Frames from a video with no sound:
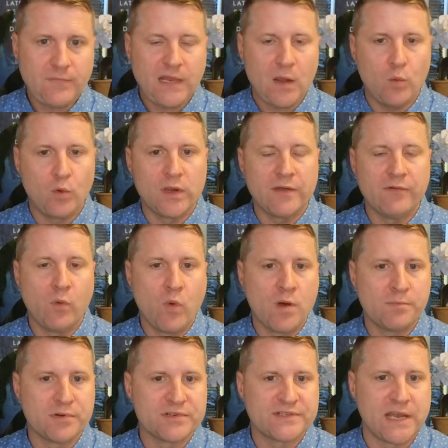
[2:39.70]
we'll give a
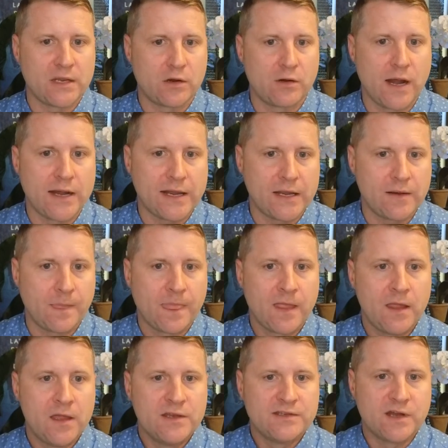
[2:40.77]
1% credit
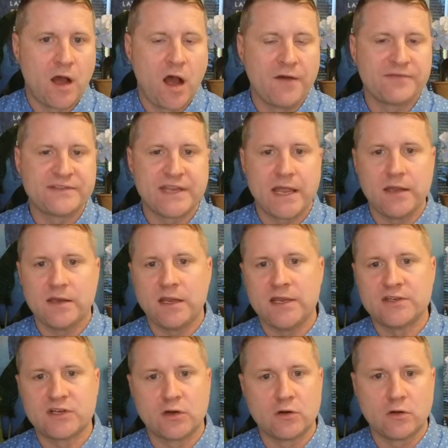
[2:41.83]
to offset
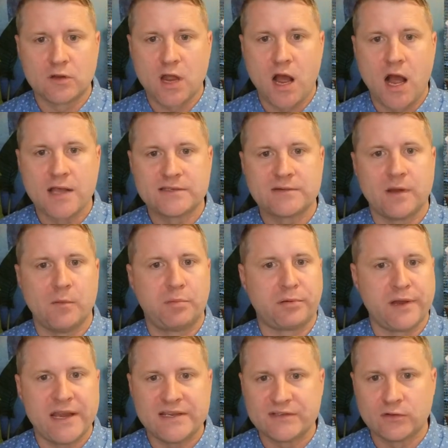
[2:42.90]
internal costs,
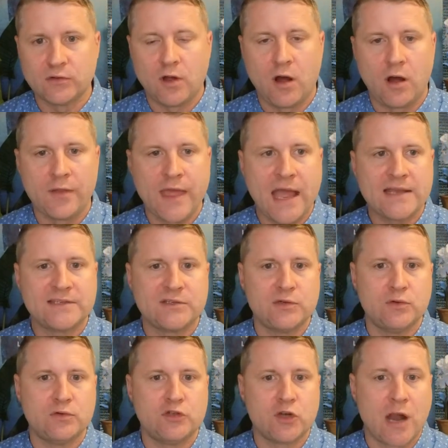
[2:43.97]
appraisal, all that
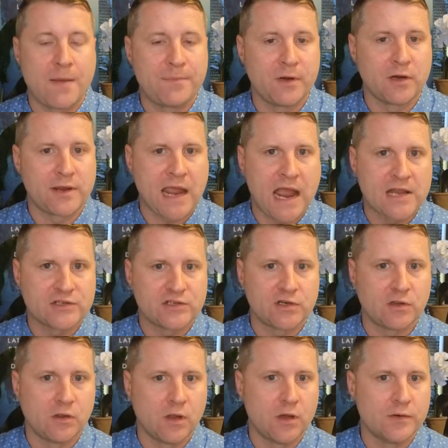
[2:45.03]
to drop their cash to
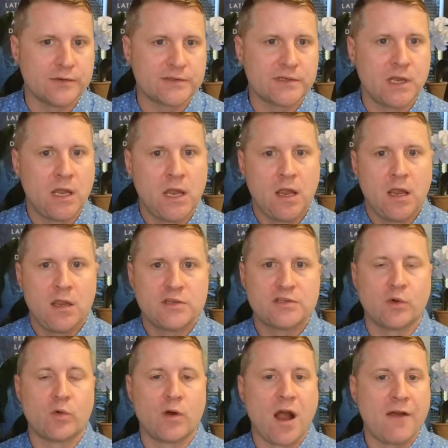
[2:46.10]
close. So
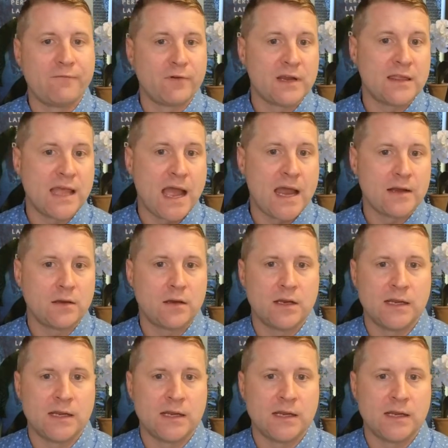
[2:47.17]
we're offering that